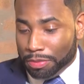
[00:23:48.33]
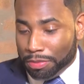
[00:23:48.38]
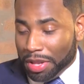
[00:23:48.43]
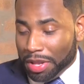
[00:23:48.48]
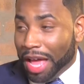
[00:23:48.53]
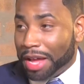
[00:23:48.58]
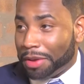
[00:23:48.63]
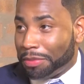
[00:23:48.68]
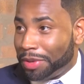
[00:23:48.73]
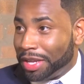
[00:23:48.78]

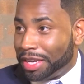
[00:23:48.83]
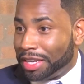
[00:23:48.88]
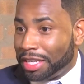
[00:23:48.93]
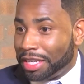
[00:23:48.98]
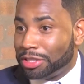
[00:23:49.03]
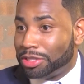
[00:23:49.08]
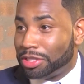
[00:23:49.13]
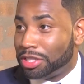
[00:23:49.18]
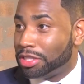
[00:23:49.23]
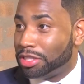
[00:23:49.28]
black men
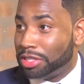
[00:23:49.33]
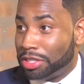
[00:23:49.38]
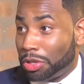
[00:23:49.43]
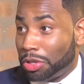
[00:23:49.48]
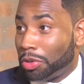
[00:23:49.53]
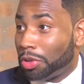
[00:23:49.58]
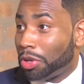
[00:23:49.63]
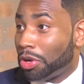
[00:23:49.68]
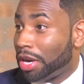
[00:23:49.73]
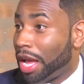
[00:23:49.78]
need to
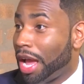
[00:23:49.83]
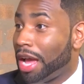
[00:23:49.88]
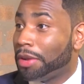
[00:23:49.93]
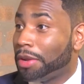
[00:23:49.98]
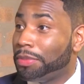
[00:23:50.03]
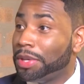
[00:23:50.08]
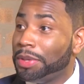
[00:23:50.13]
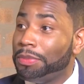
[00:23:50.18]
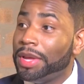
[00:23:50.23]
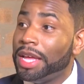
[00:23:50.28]
still learn how
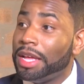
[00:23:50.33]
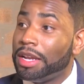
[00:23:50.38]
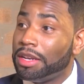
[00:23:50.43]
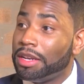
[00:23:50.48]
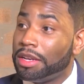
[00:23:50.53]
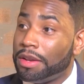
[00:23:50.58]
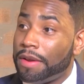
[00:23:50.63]
to be men.